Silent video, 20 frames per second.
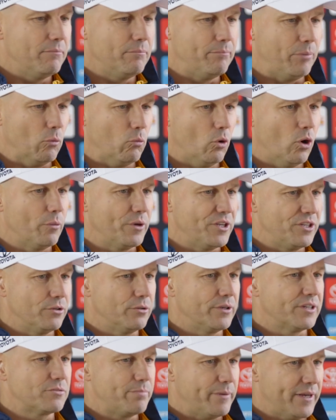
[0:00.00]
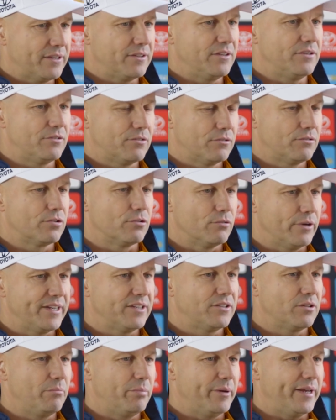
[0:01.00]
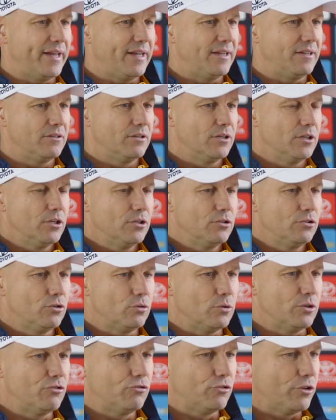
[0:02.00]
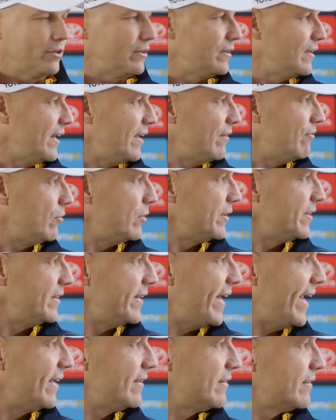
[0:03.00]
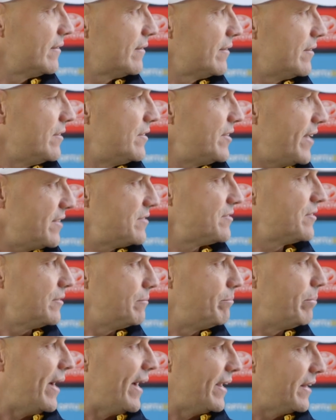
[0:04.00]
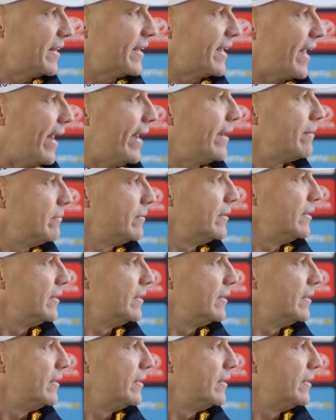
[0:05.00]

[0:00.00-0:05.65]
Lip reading: But what we do expect is Tariq to be to a certain level in that contested part of the game,